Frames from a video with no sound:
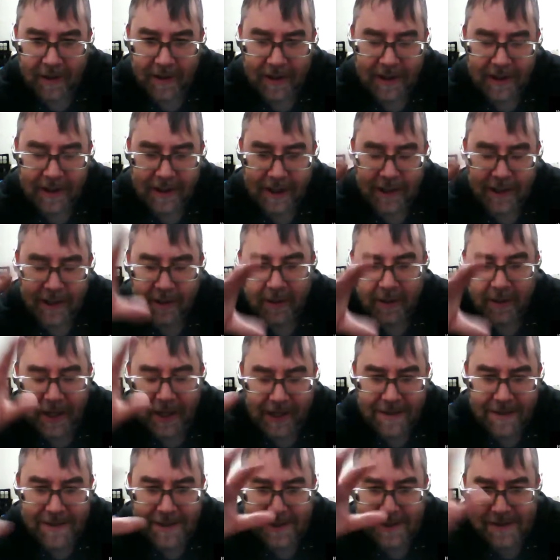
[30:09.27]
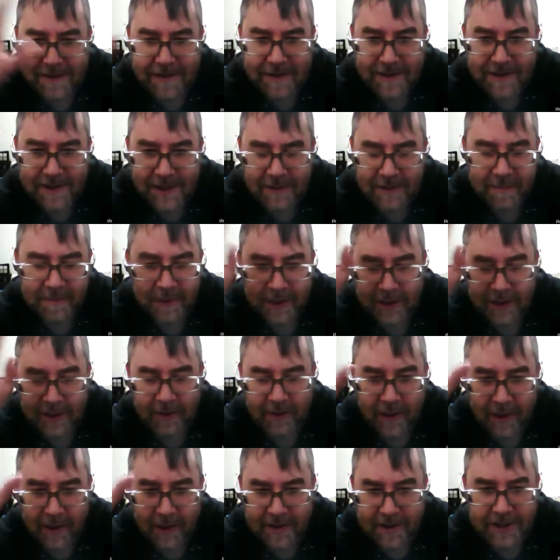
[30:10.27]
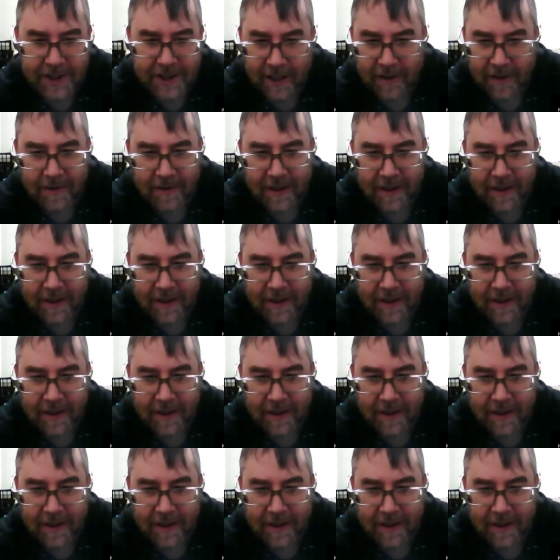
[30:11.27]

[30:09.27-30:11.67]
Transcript: Like, how do we access the GPU on a shared